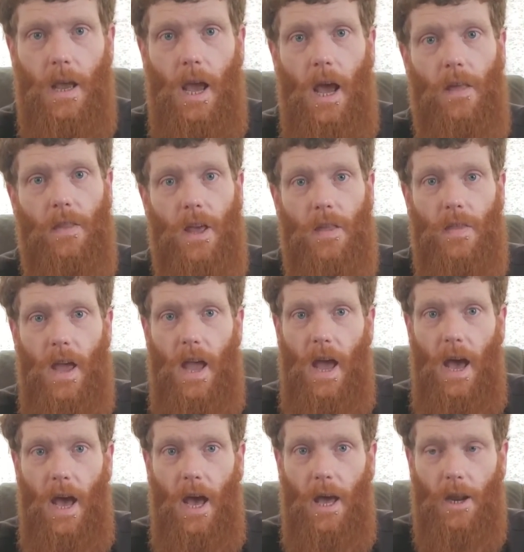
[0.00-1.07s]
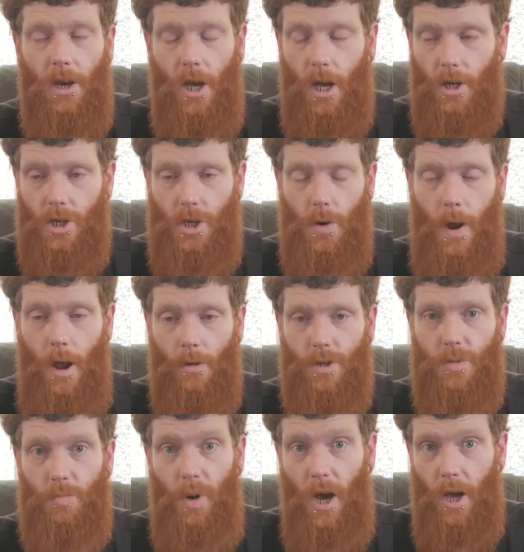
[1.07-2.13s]
And then they had a 2 ounce
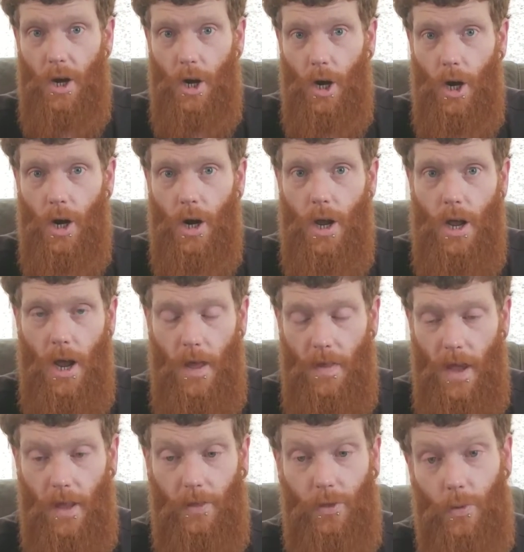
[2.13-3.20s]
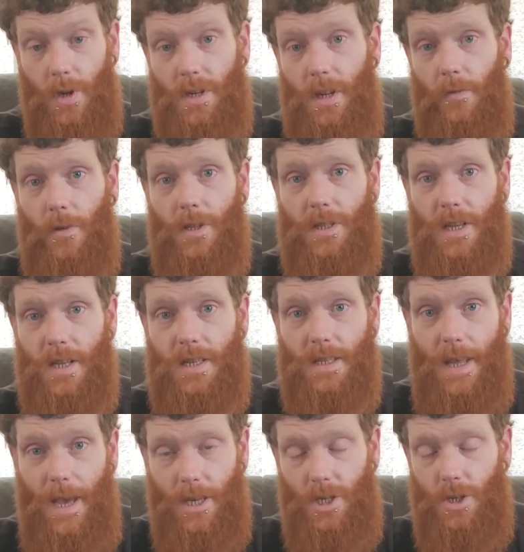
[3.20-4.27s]
butter, and they had 3 different scents of
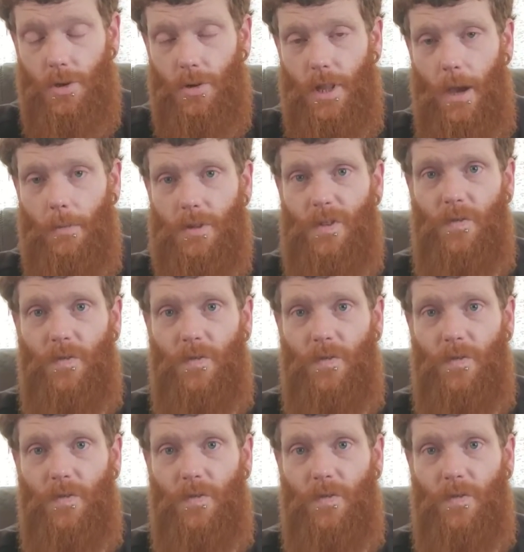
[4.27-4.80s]
that too, and that was